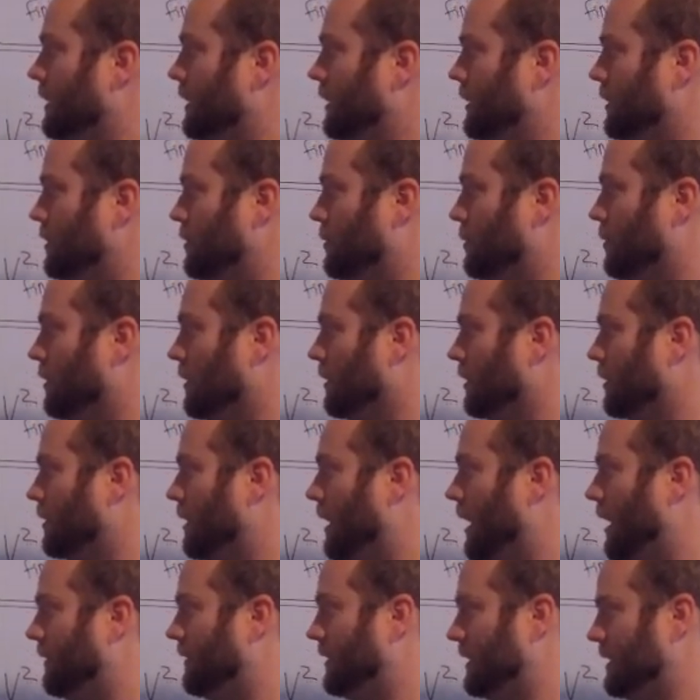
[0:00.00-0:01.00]
your
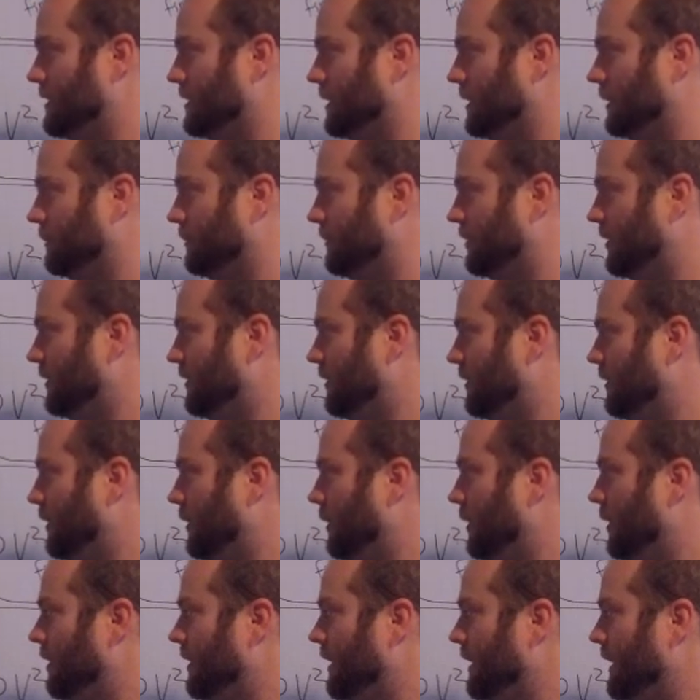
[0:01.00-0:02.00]
gravity terms. This is the
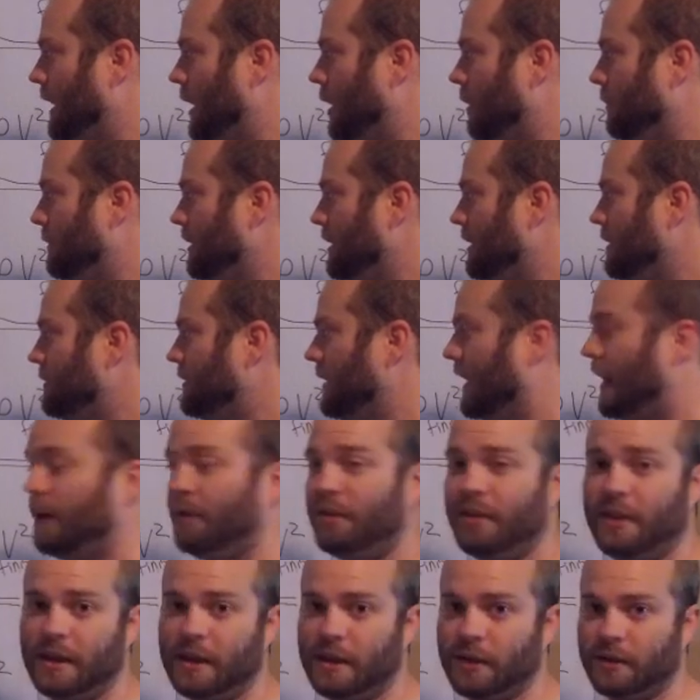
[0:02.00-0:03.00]
only thing helping you
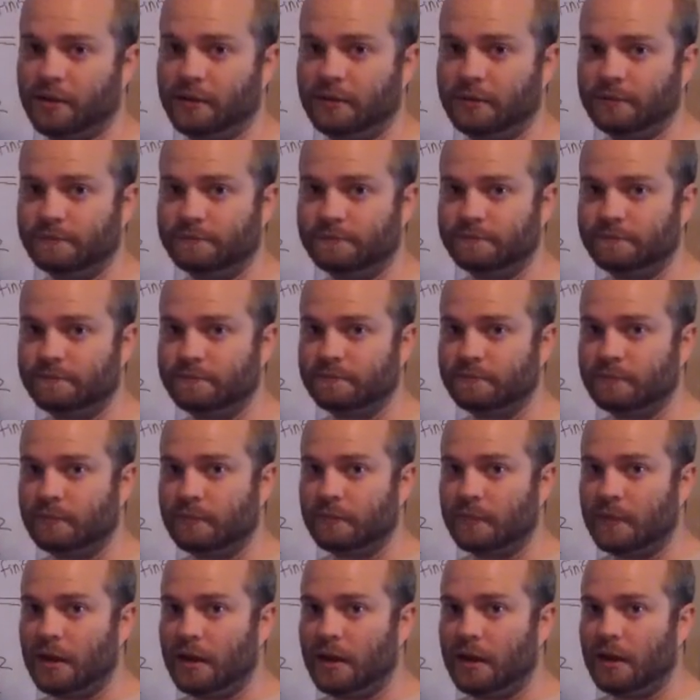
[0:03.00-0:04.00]
down the hill.
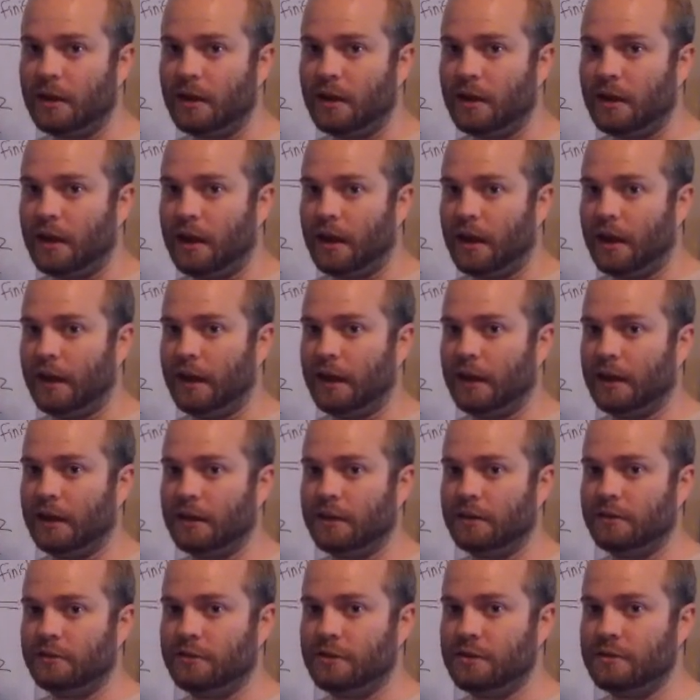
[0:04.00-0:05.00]

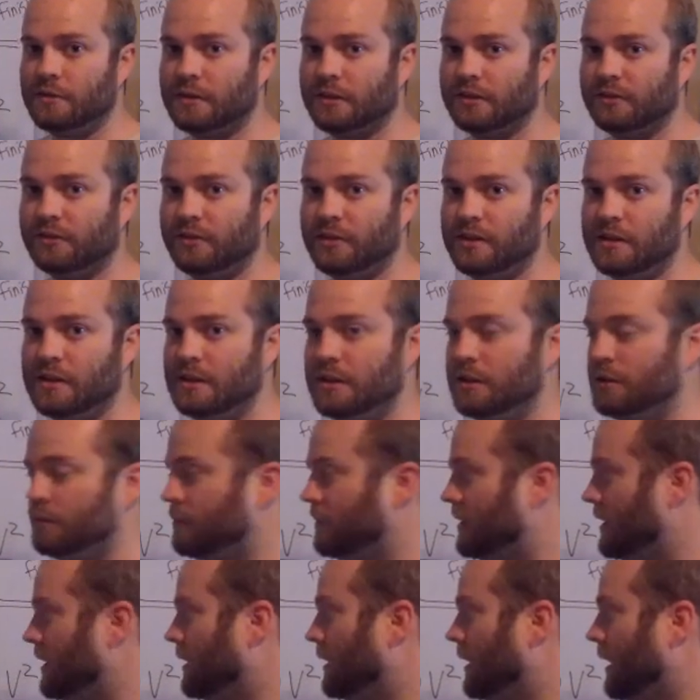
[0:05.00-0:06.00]
And you can see you
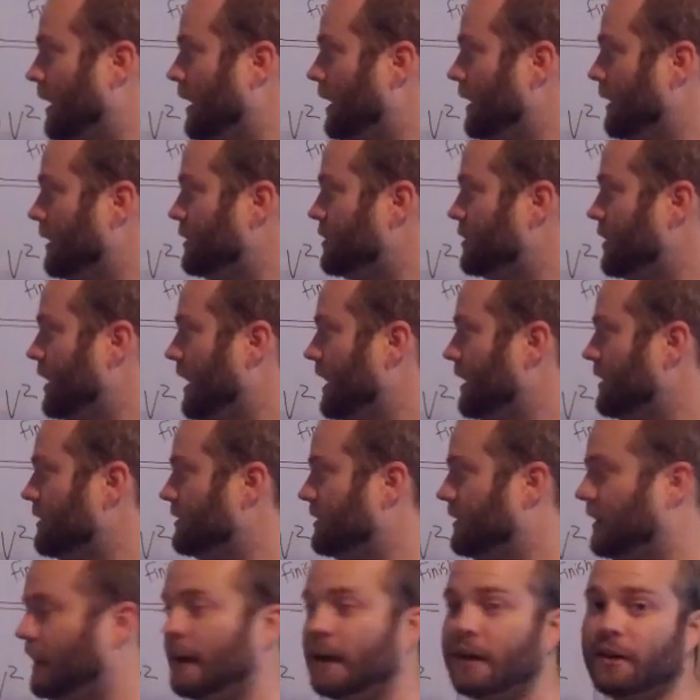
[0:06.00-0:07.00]
cannot change
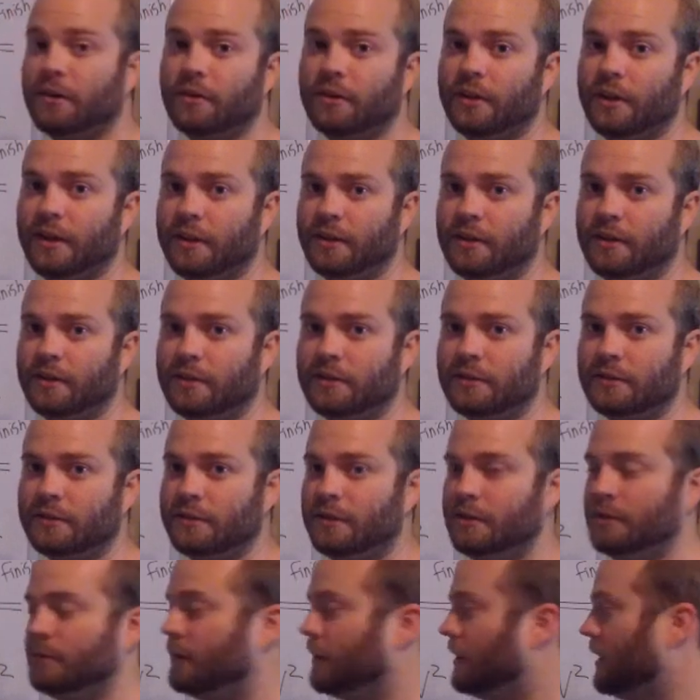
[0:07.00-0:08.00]
the angle of the hill.
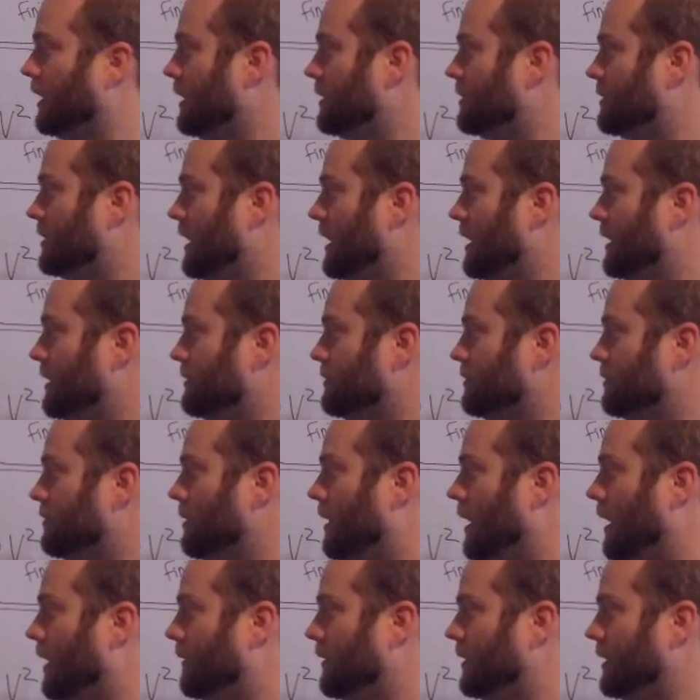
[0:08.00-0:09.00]
You cannot change
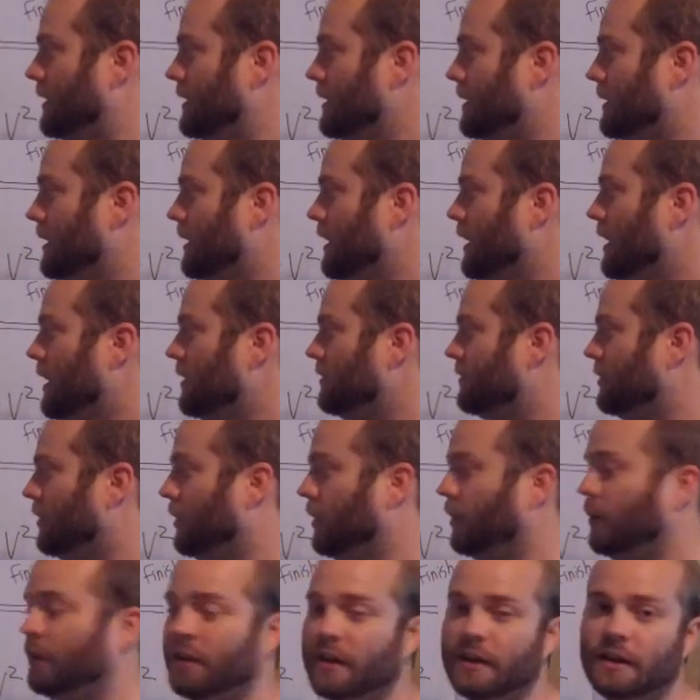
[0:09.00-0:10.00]
gravity. So the
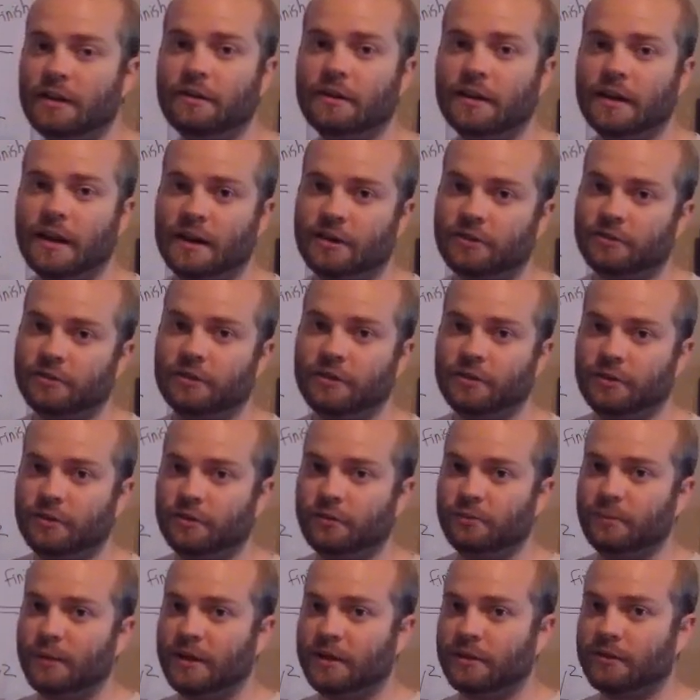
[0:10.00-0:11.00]
only thing you can actually do
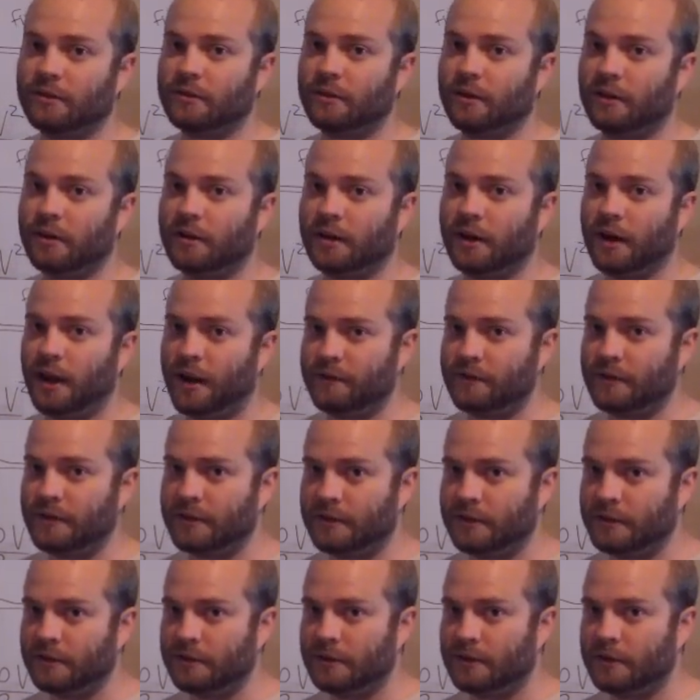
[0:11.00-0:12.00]
is make your car
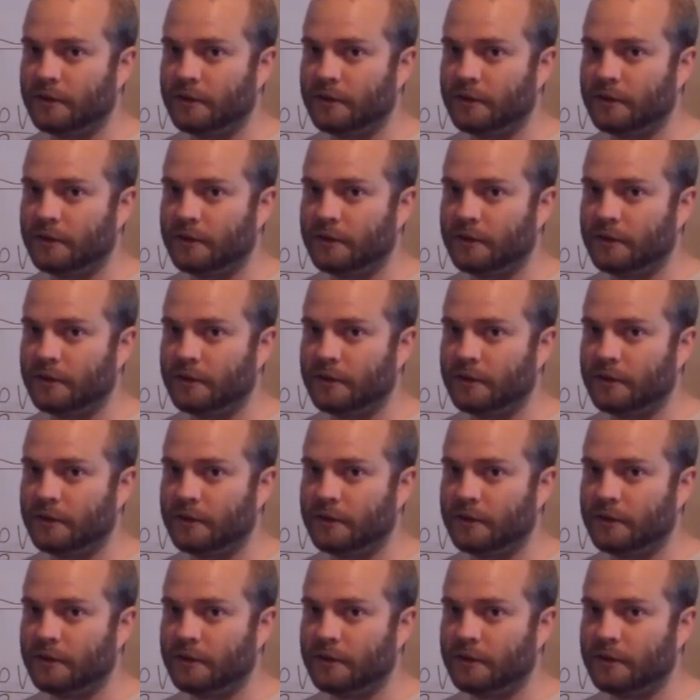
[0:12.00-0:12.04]
heavier.